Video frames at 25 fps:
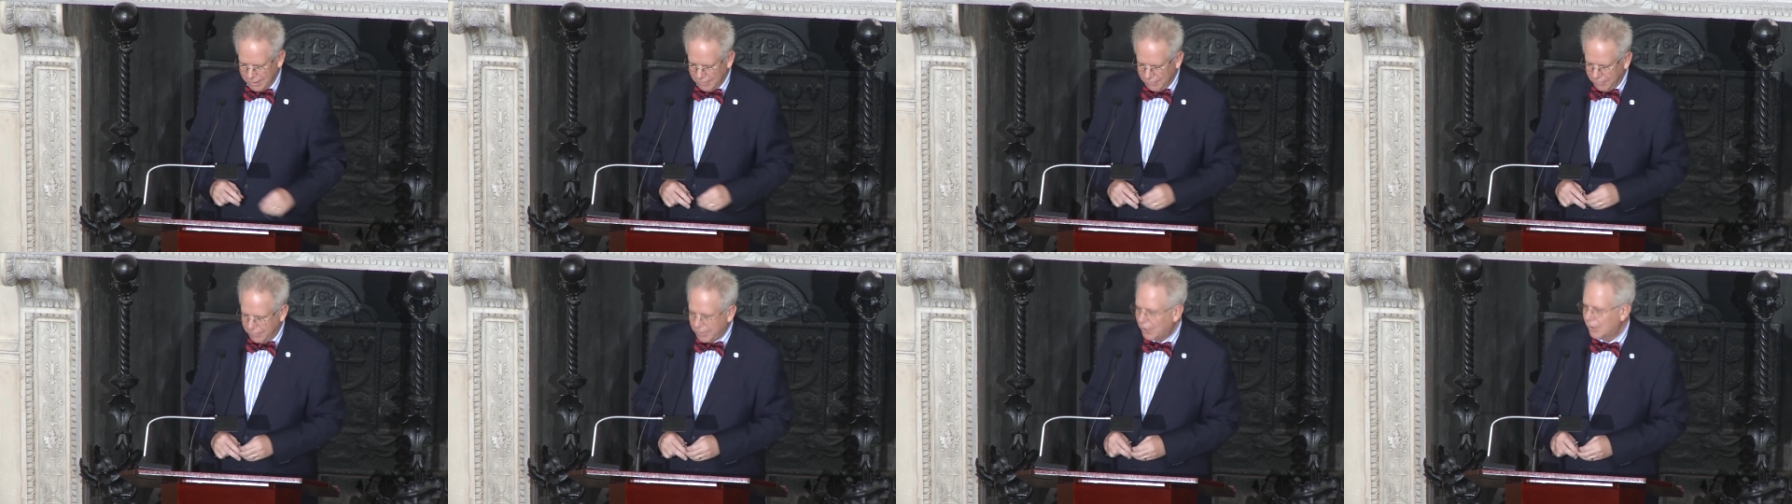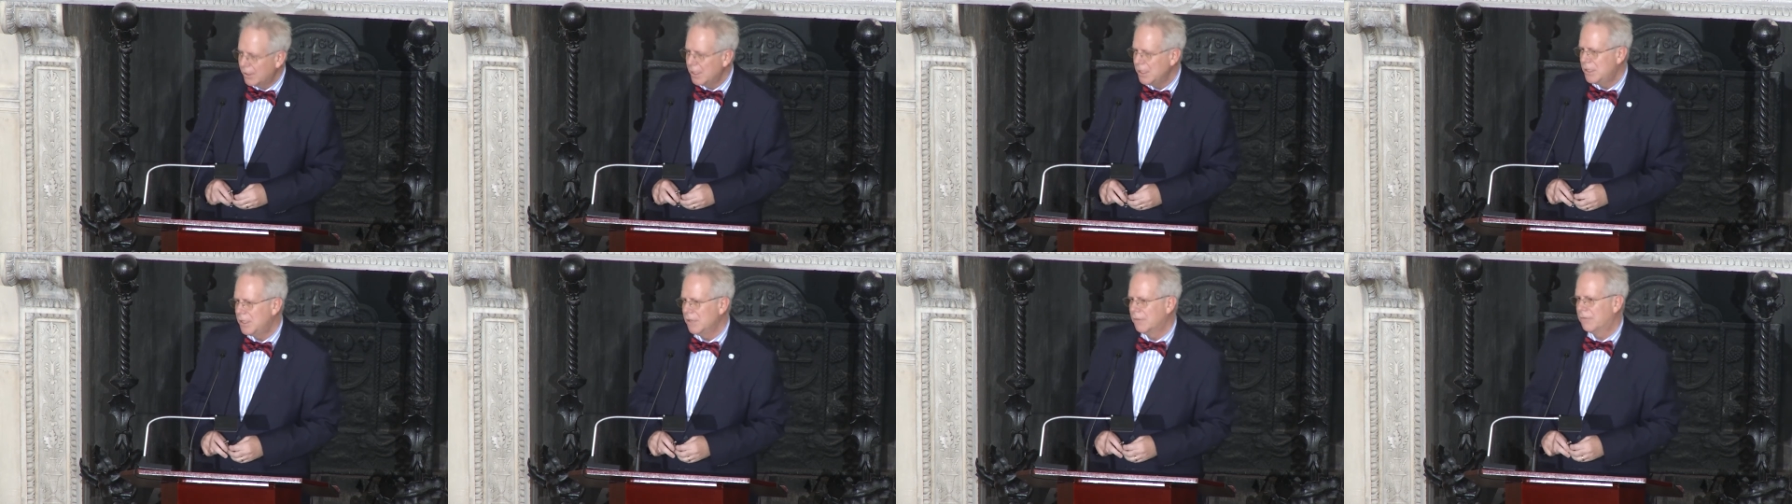
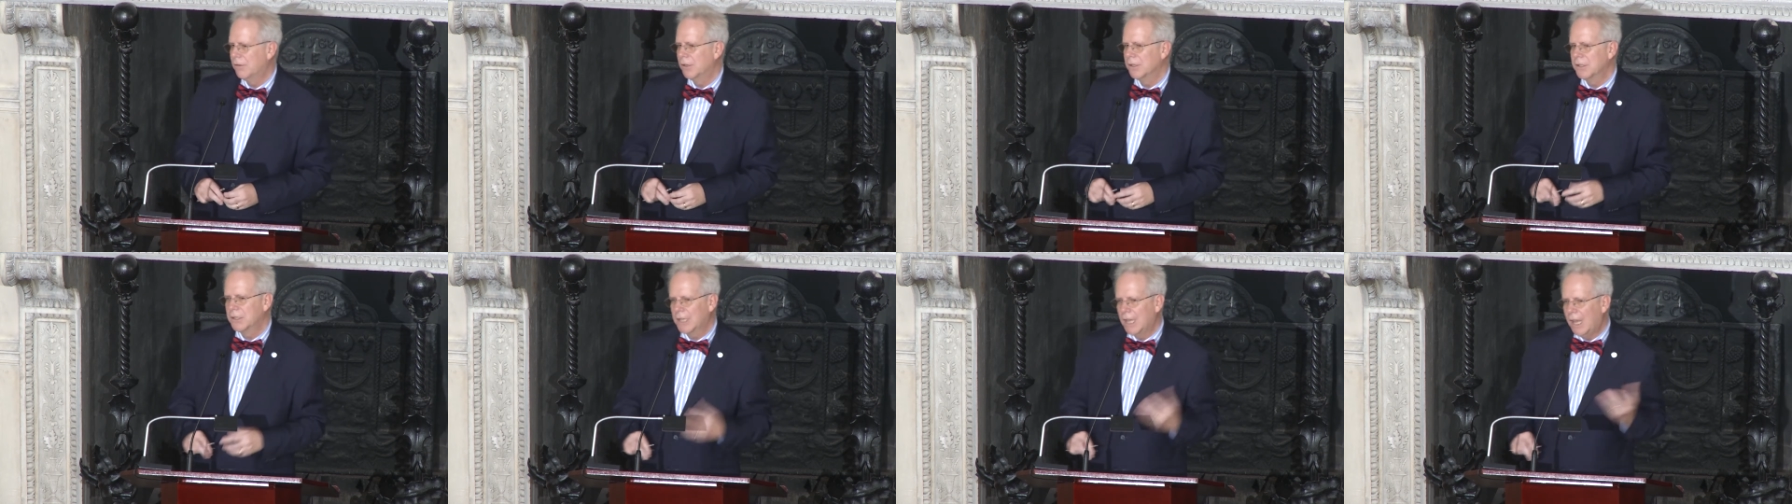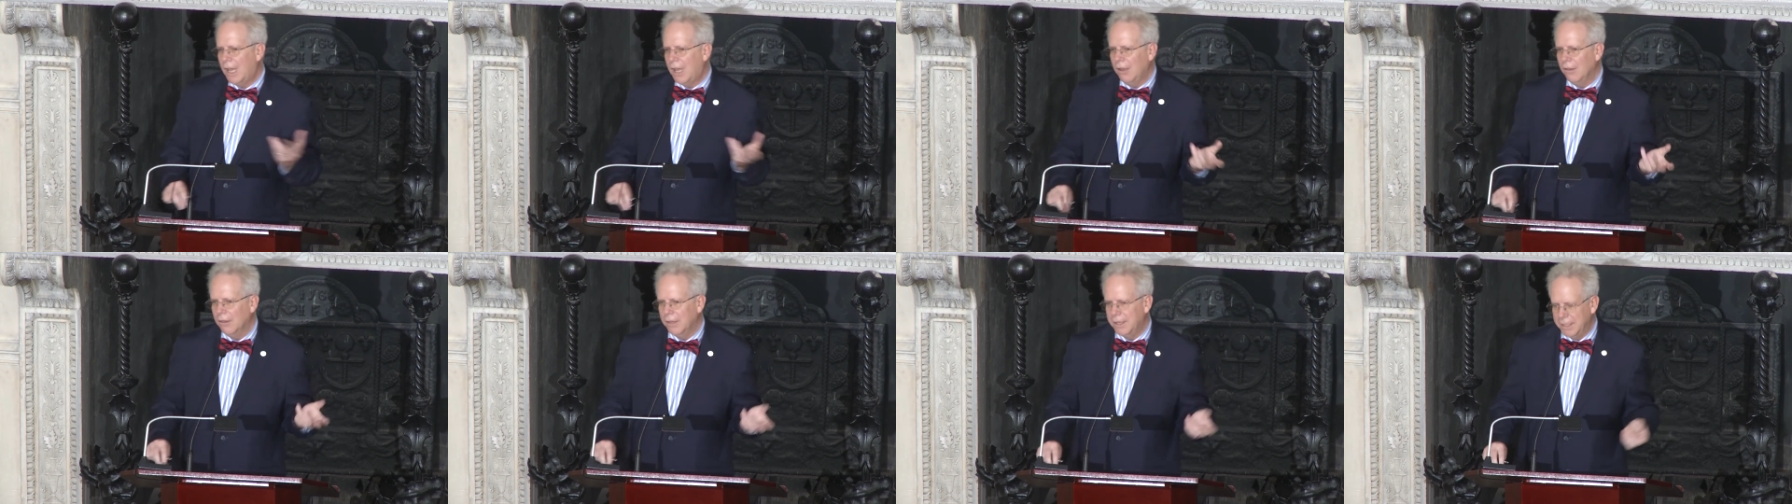very different
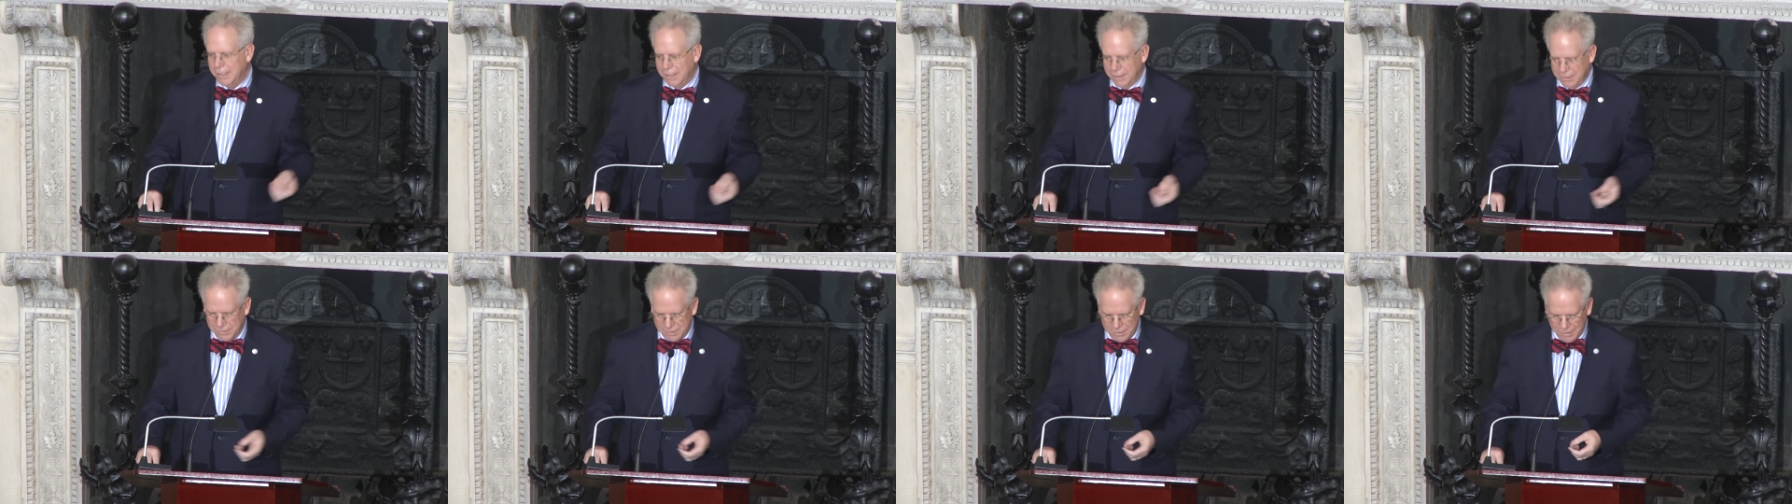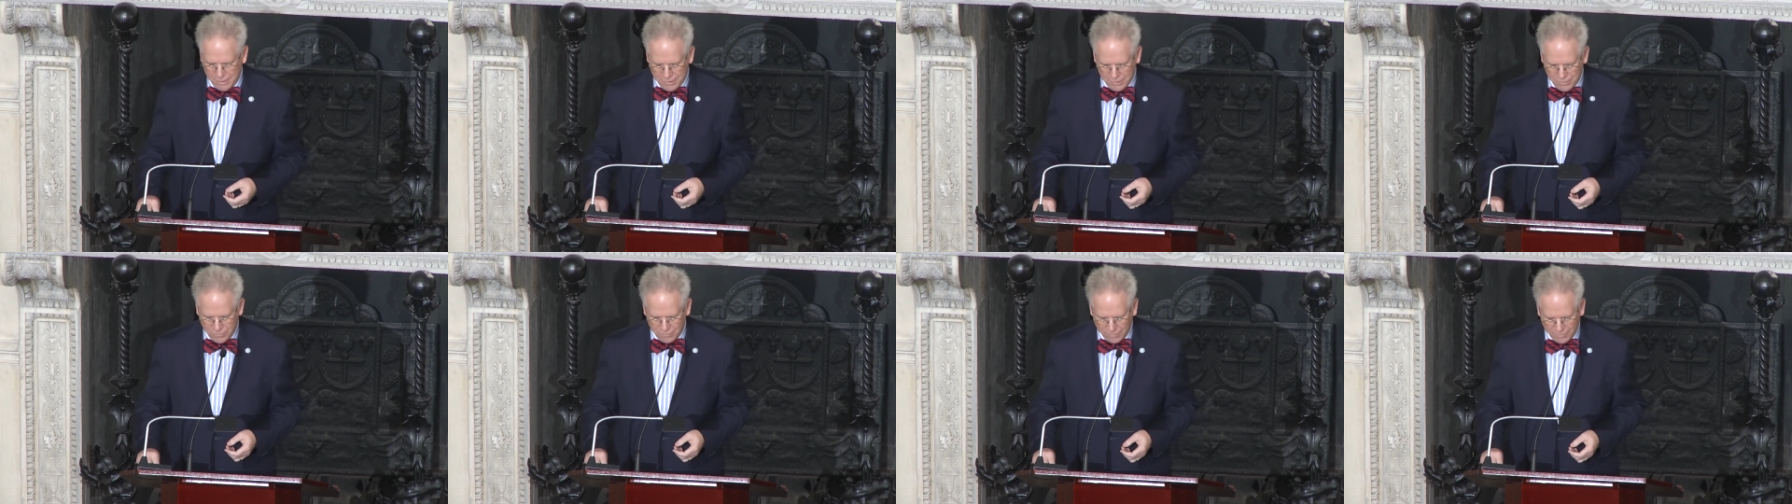colonies
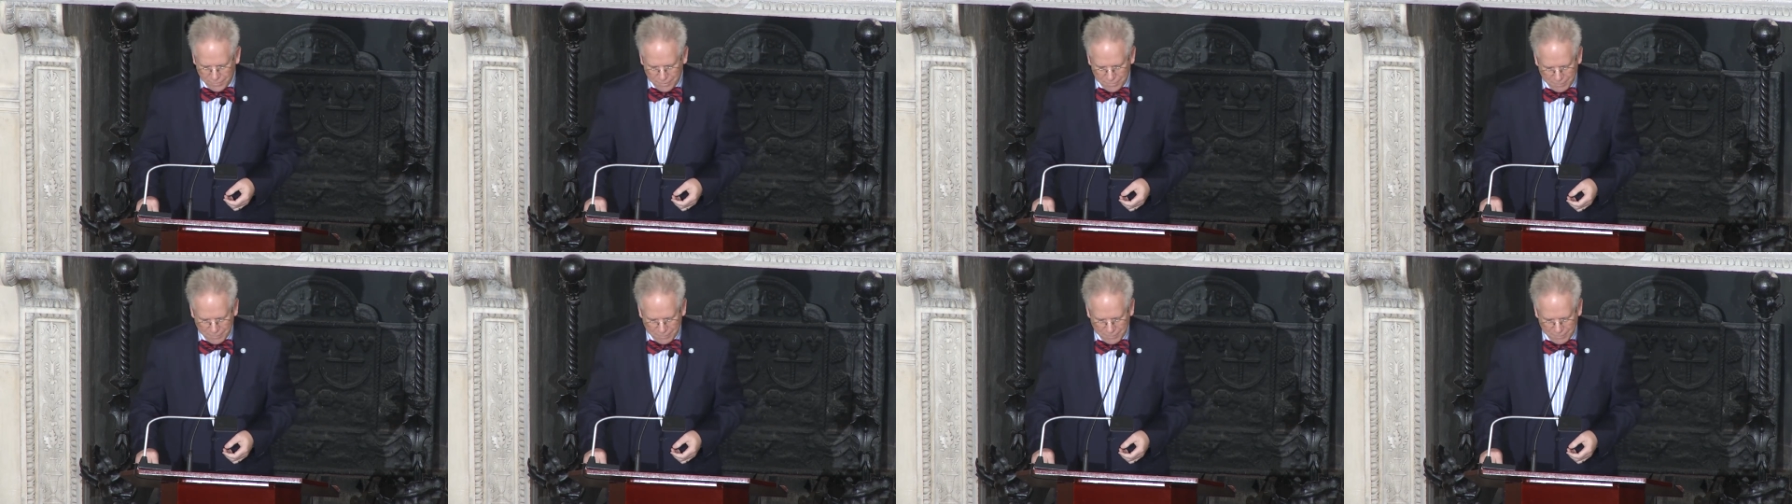in North